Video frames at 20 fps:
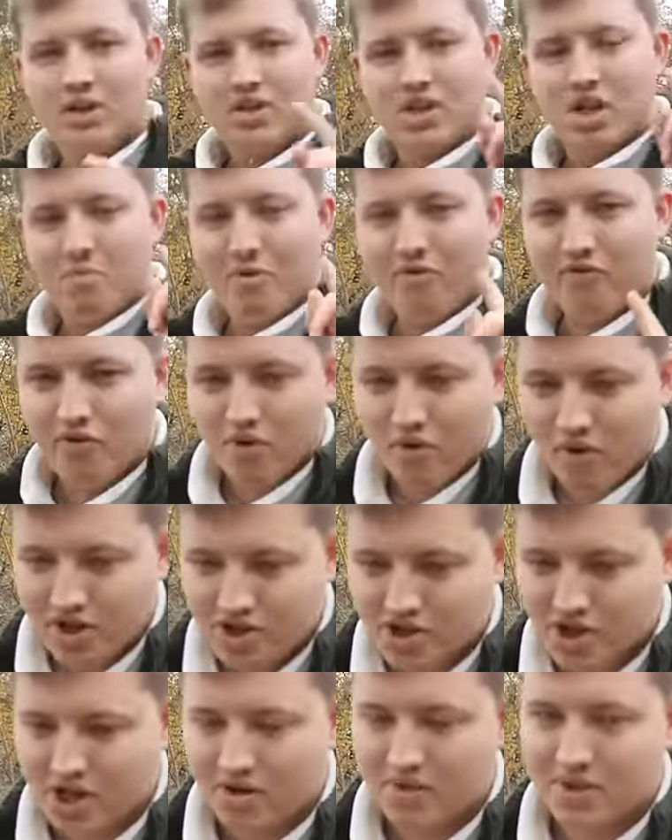So before I
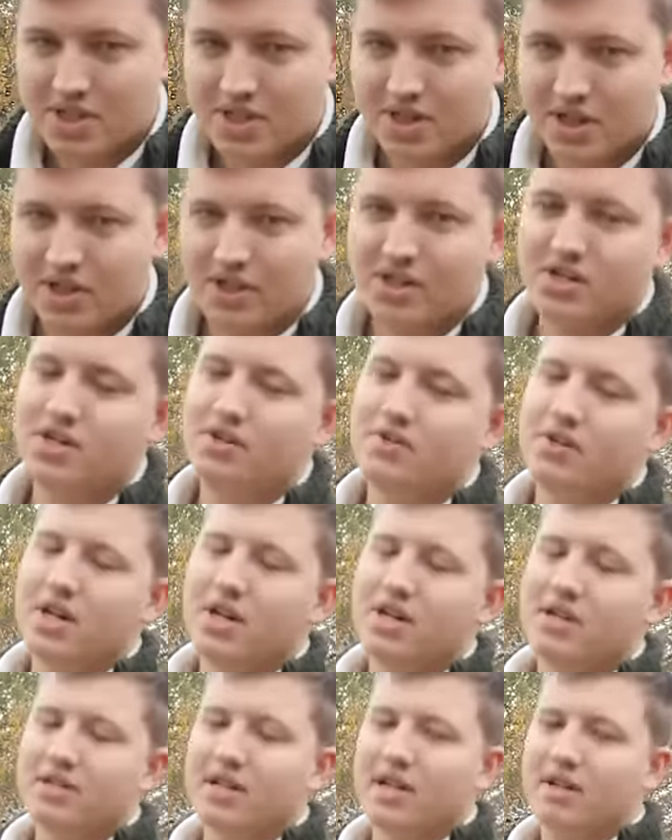show you inside the two
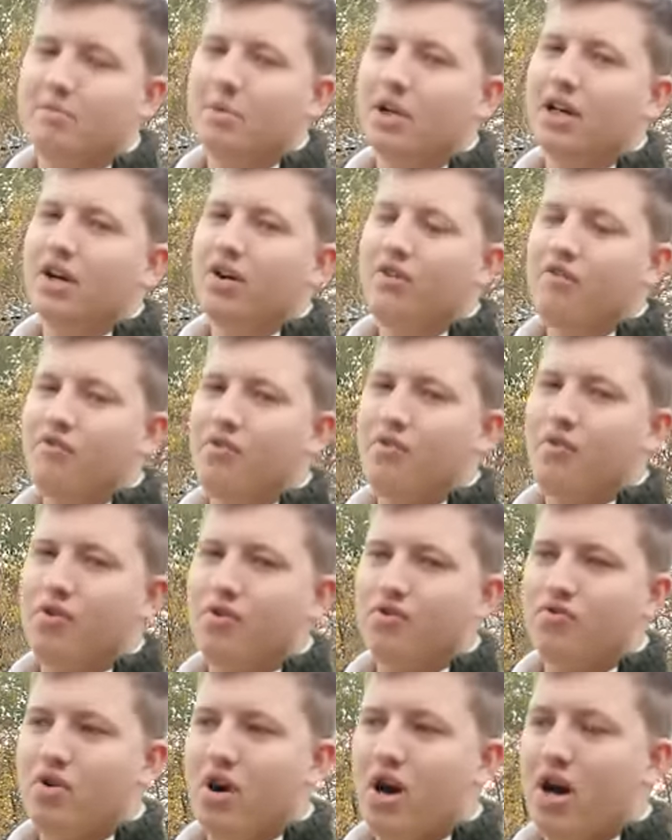cars and we go for
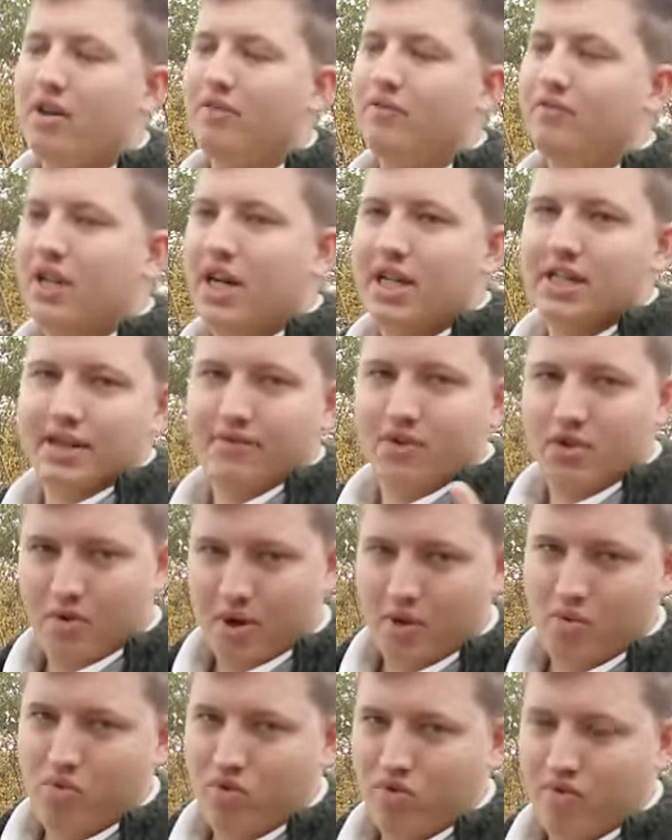a drive, let's have a
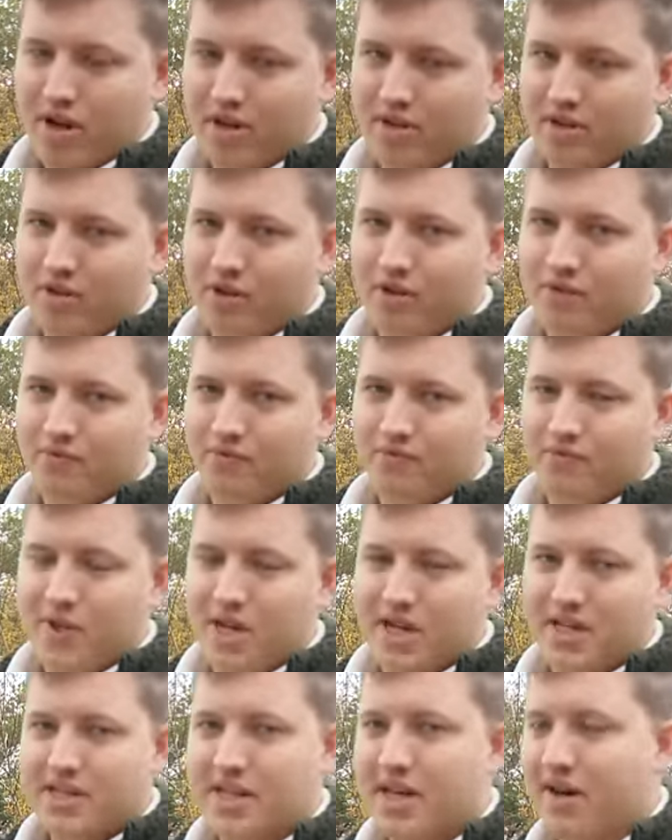quick walk around of
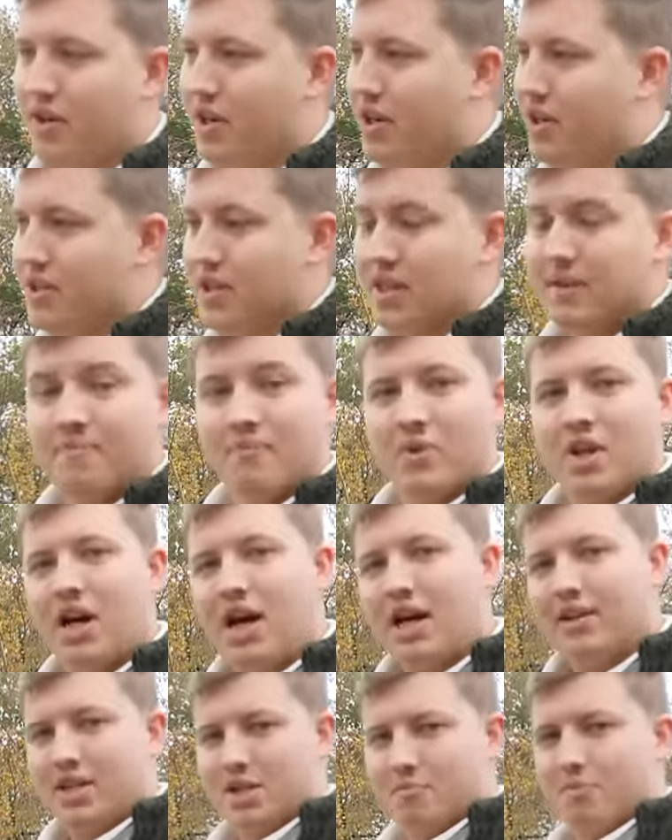the exterior because I
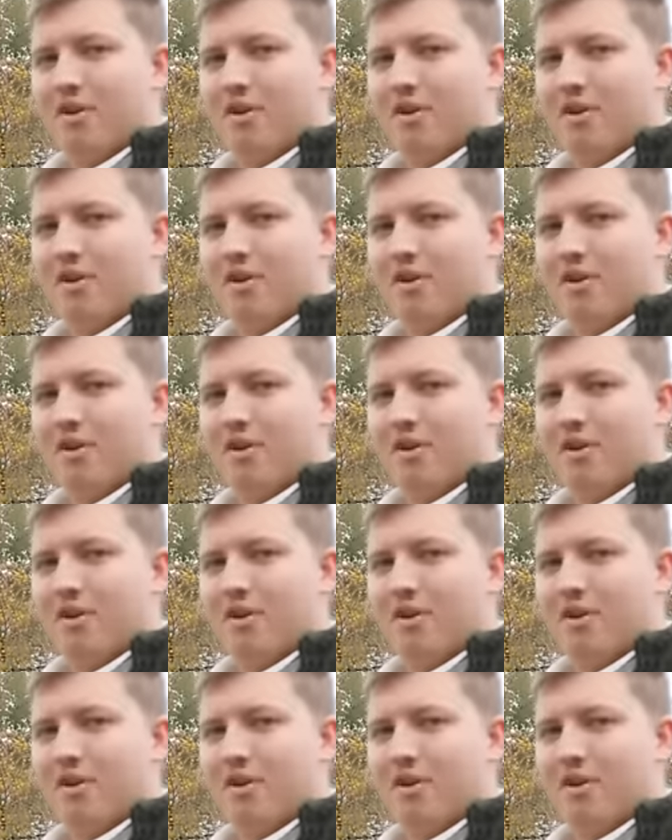had these